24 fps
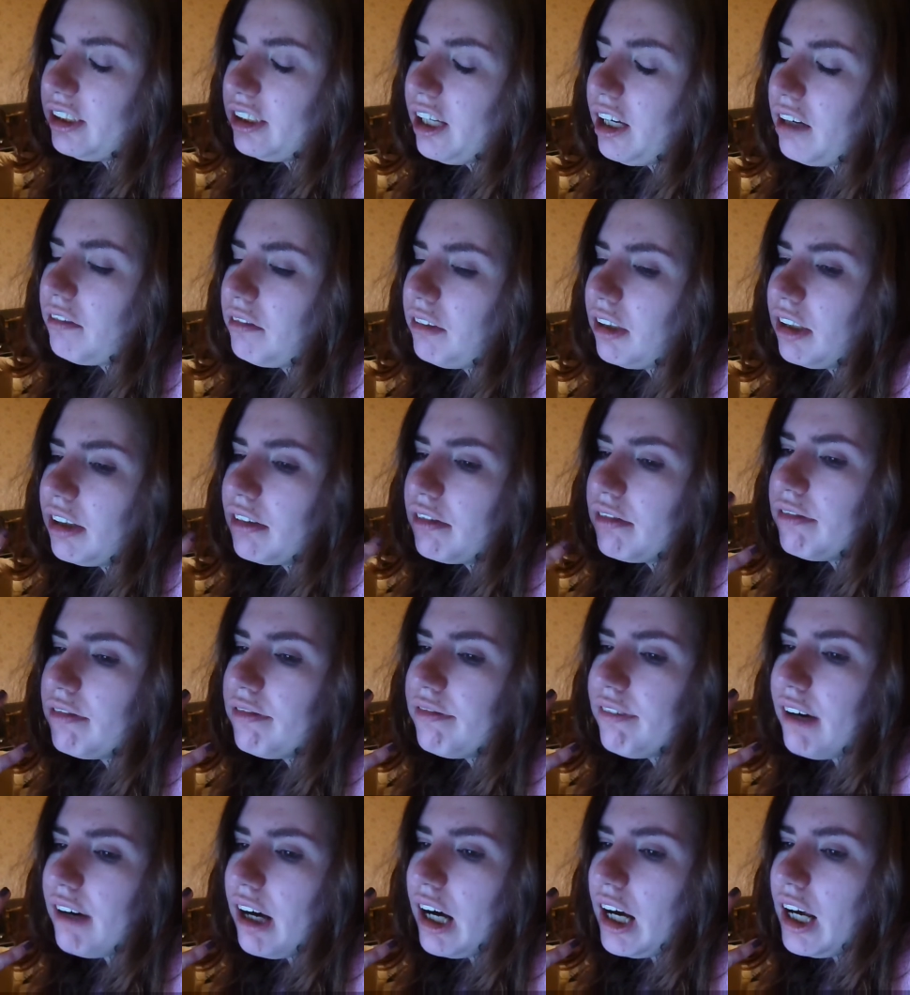Have like
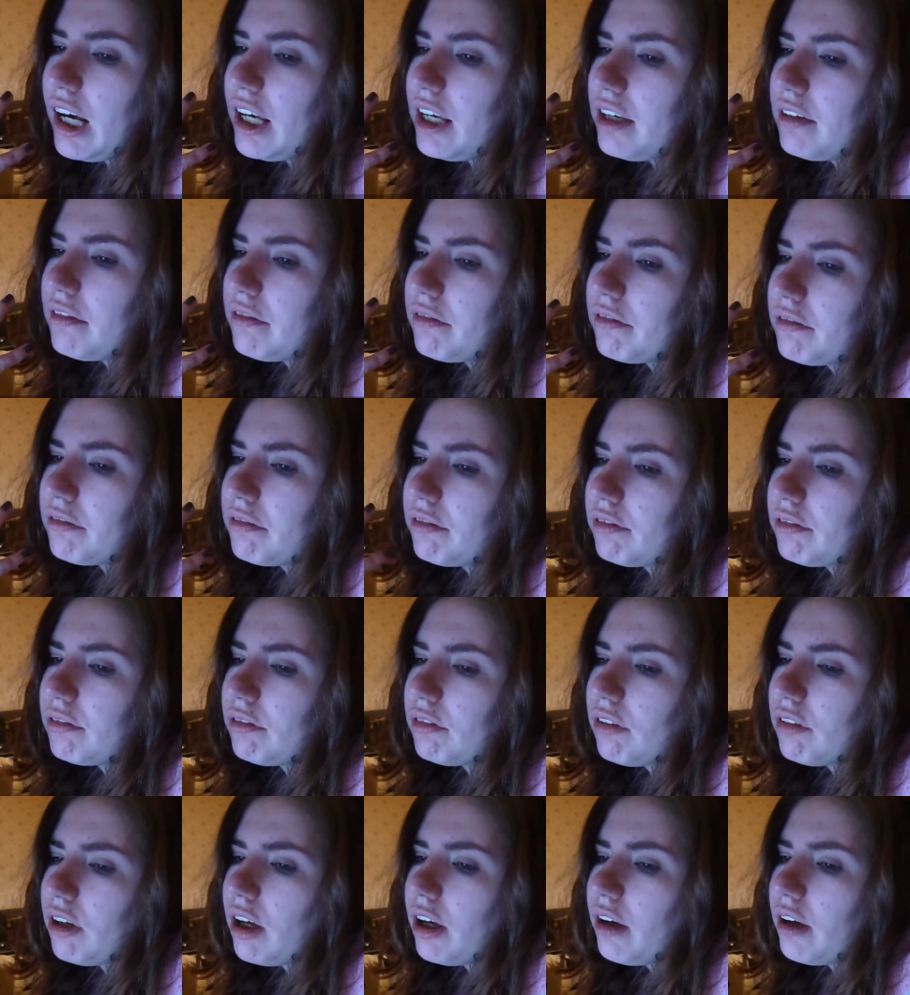five
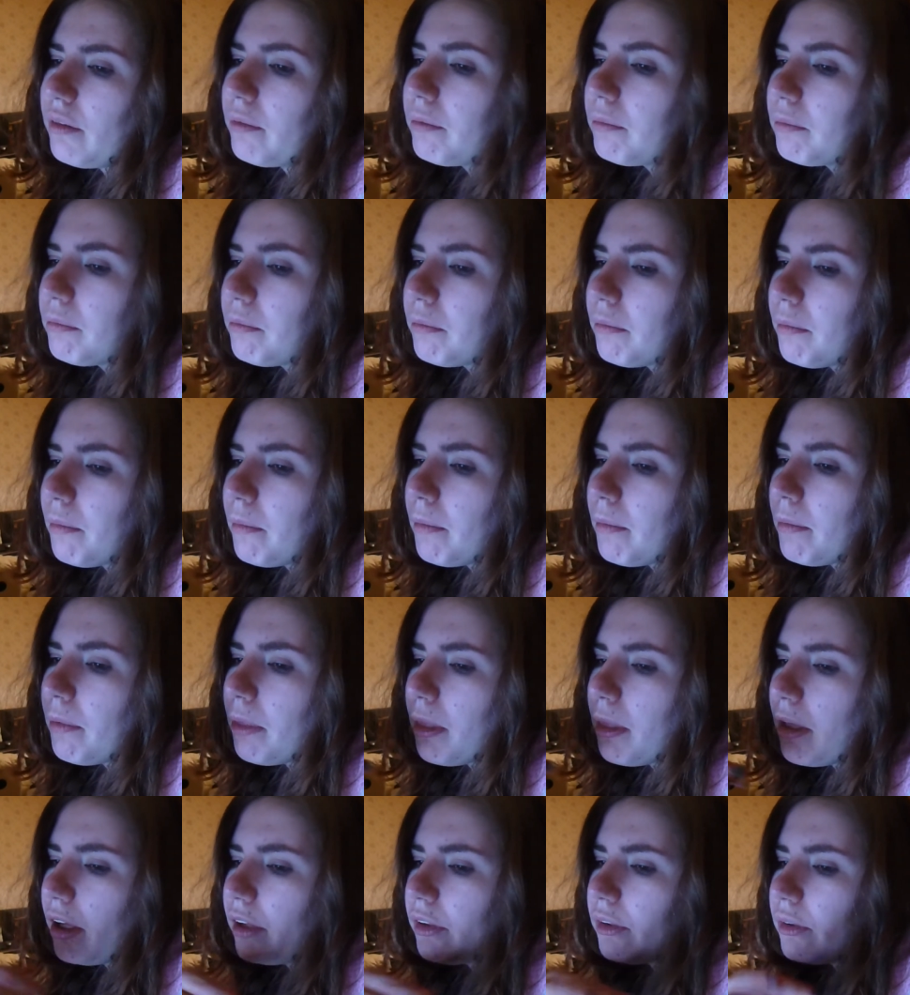
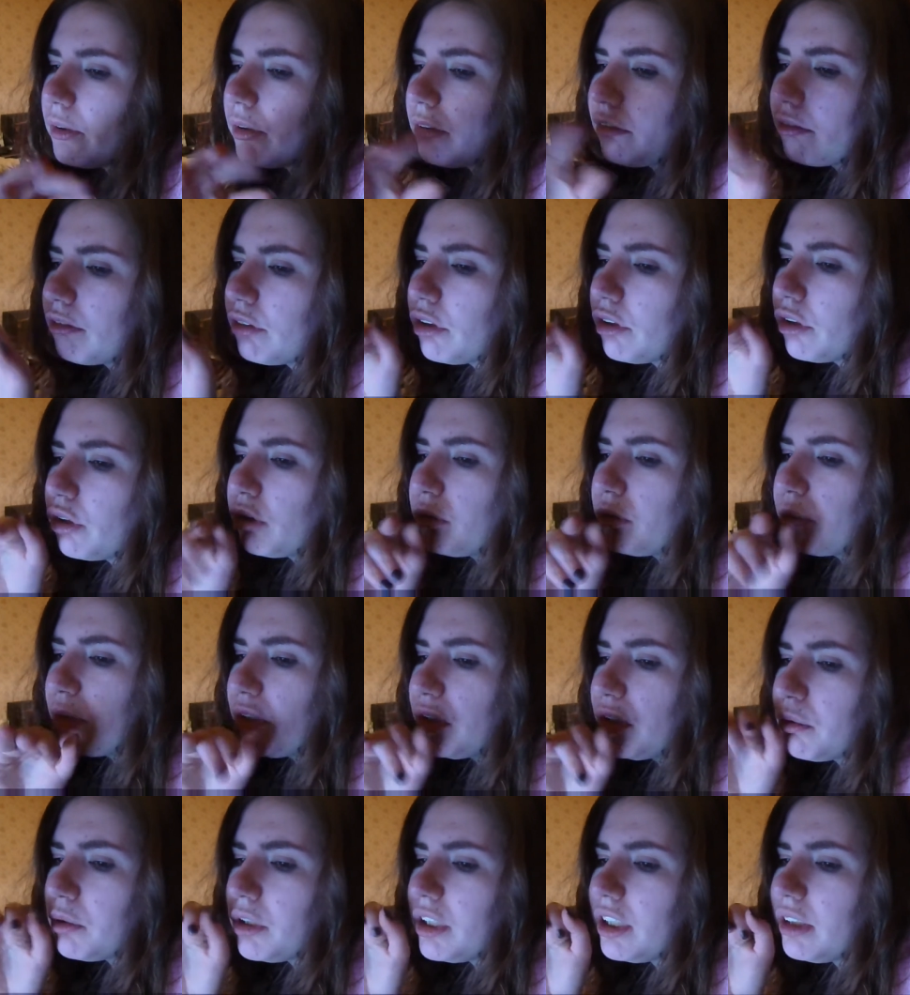that I sort of go
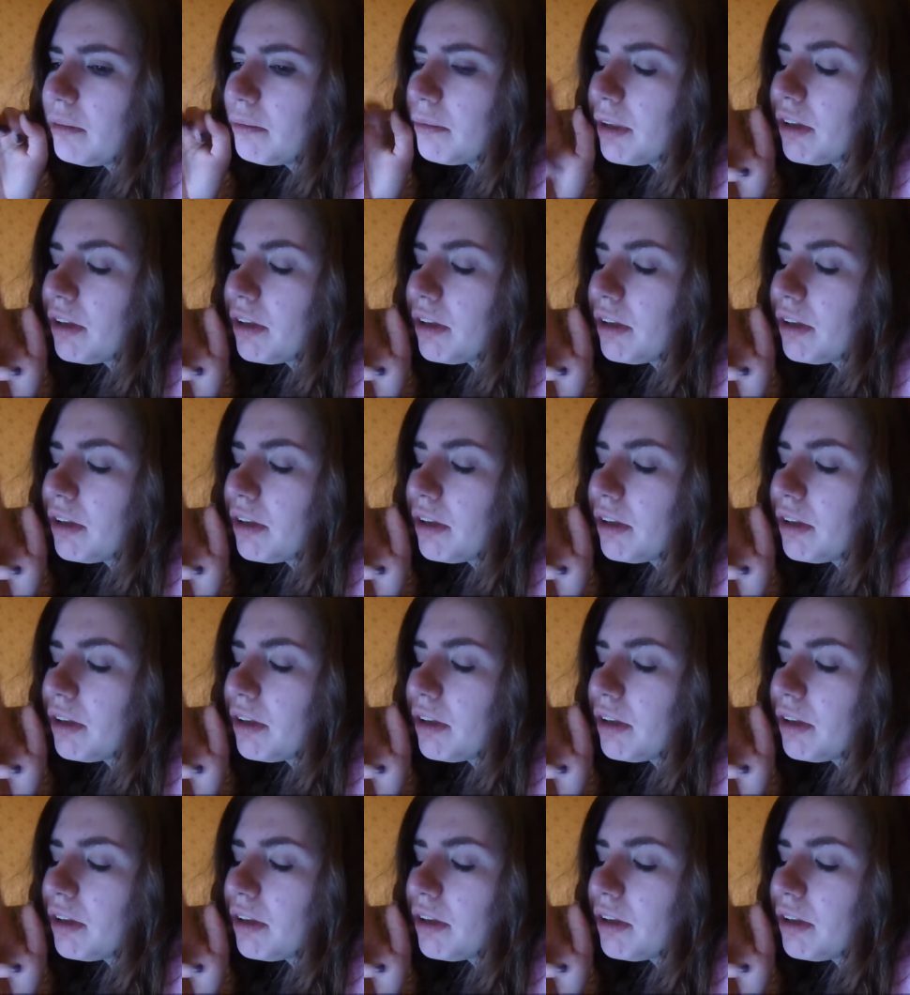between.